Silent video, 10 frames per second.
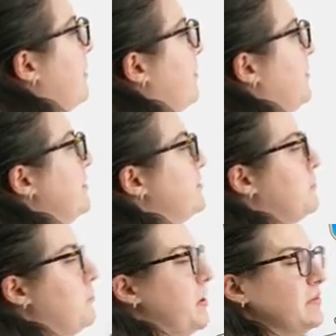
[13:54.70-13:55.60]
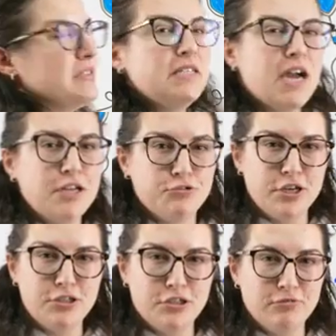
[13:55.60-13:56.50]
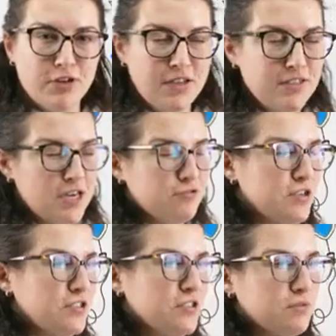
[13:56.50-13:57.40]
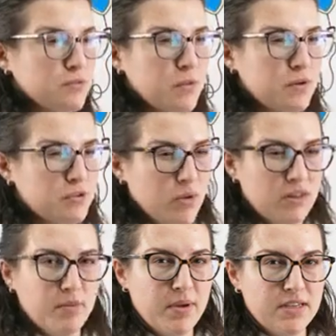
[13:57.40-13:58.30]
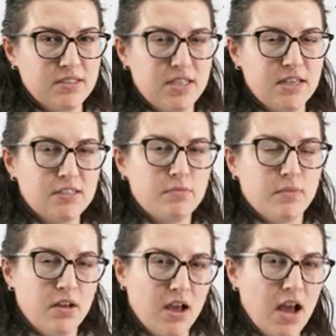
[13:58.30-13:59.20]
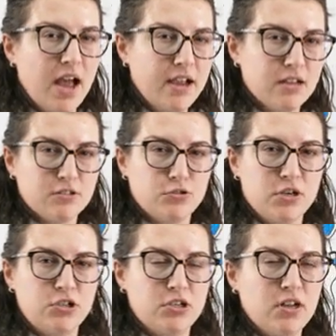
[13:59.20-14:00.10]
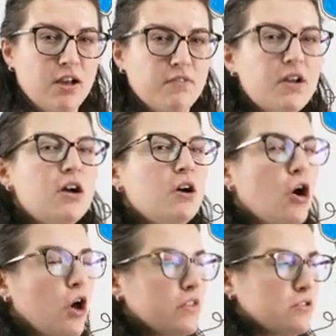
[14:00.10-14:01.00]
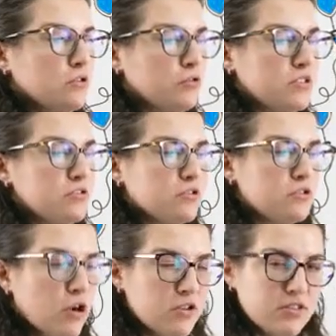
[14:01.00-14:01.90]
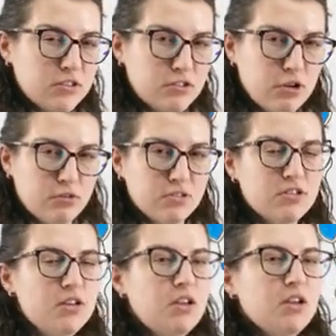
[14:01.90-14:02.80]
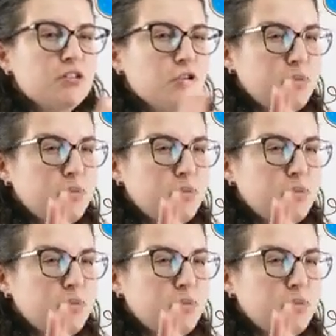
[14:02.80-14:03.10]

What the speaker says: about is, it was dehydration, right? Dehydration was one of the biggest things, a high concentration of all these little crystals causing stones. So